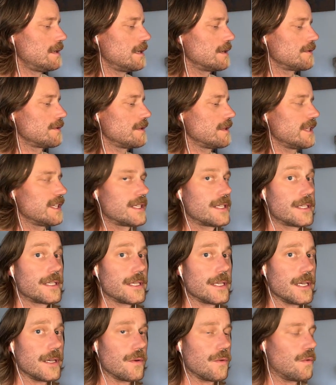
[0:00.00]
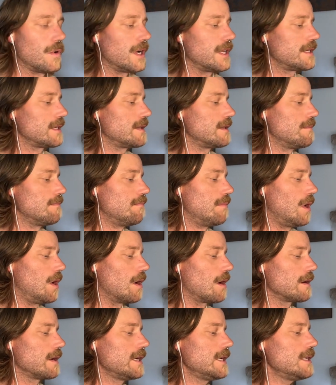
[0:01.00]
actually, let's see what the
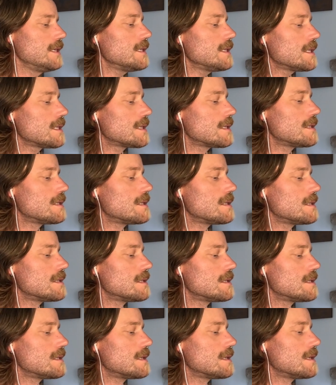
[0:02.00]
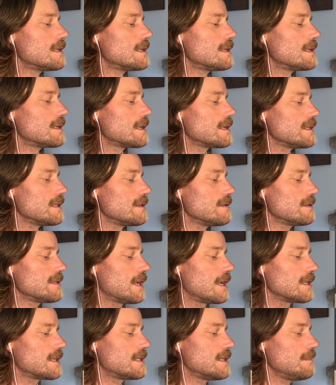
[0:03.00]
bar is, because these are
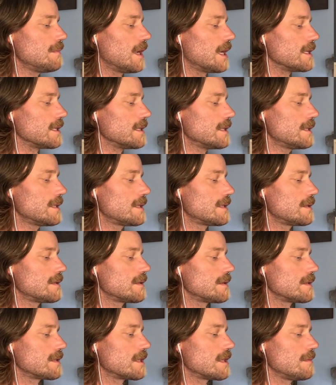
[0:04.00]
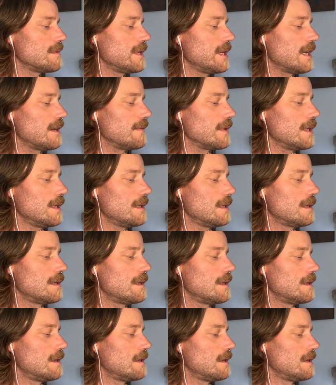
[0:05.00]
tungsten buttons, so it's going to be heavy.
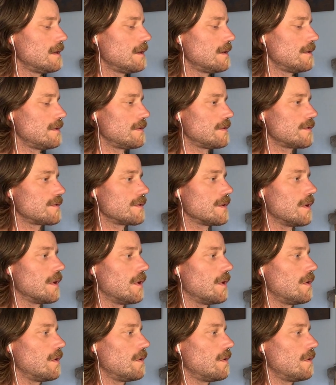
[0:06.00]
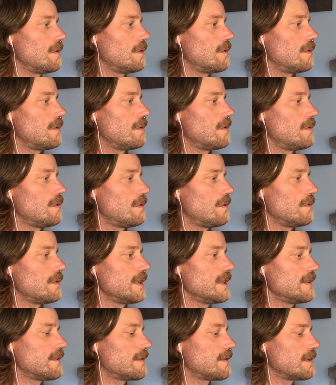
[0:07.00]
So
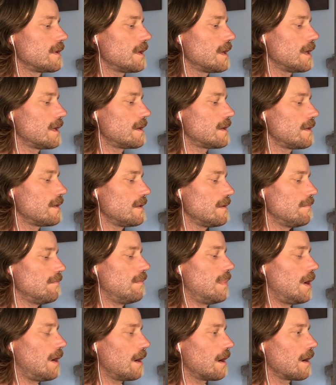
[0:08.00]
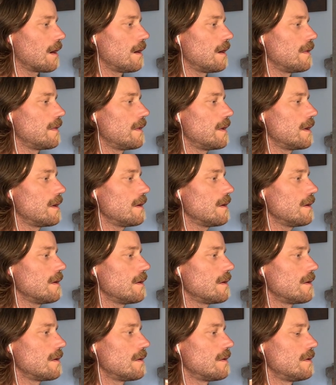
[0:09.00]
let's get the bar on
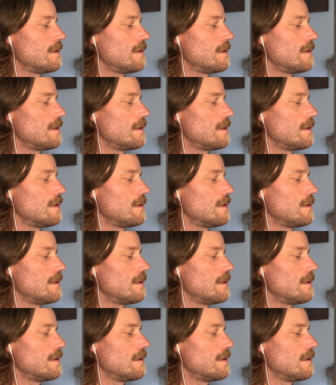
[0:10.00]
there.